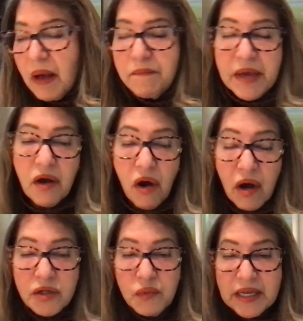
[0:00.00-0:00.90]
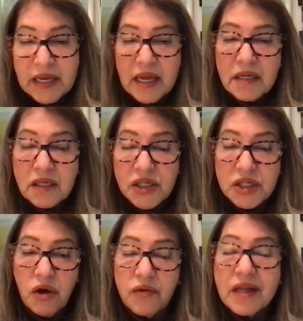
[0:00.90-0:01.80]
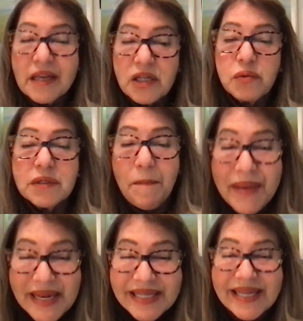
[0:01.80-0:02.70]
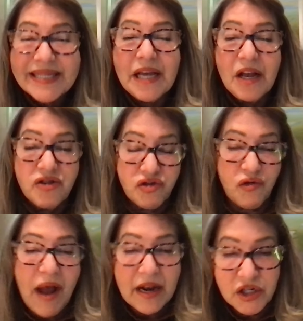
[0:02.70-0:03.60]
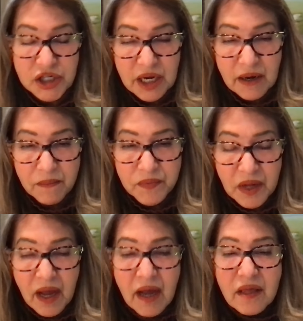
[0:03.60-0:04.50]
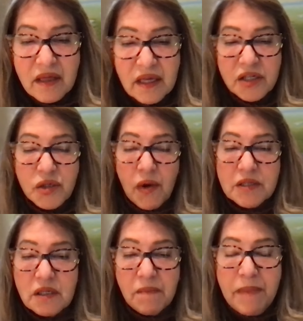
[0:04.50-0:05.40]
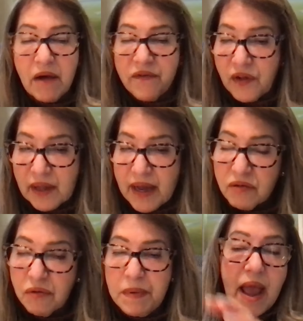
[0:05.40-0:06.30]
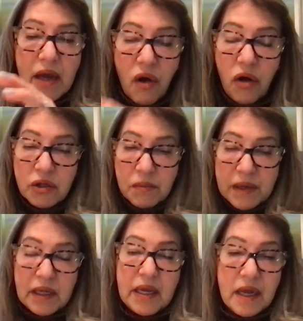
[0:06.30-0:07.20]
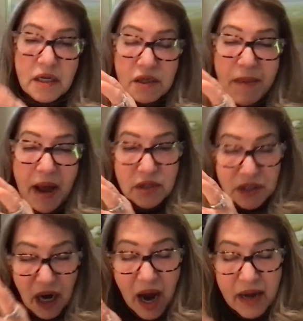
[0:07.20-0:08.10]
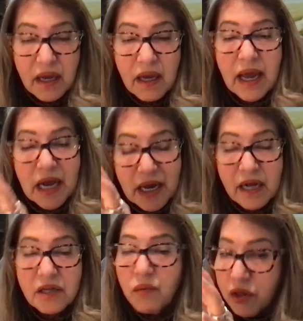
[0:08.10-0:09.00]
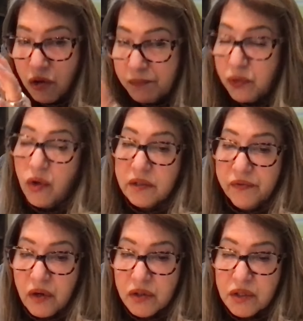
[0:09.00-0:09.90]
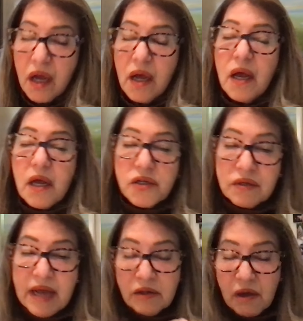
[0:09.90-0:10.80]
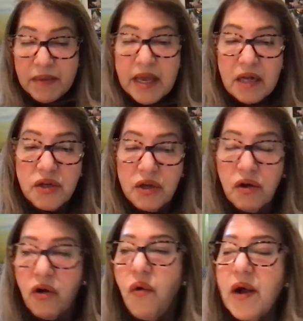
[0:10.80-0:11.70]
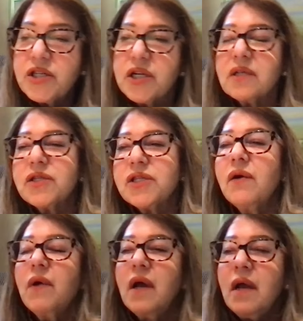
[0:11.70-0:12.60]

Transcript: because we needed to show that this was business strategy, that this wasn't about philanthropy, and ultimately is about tying and connecting with your employees first. So now let me get to your question. So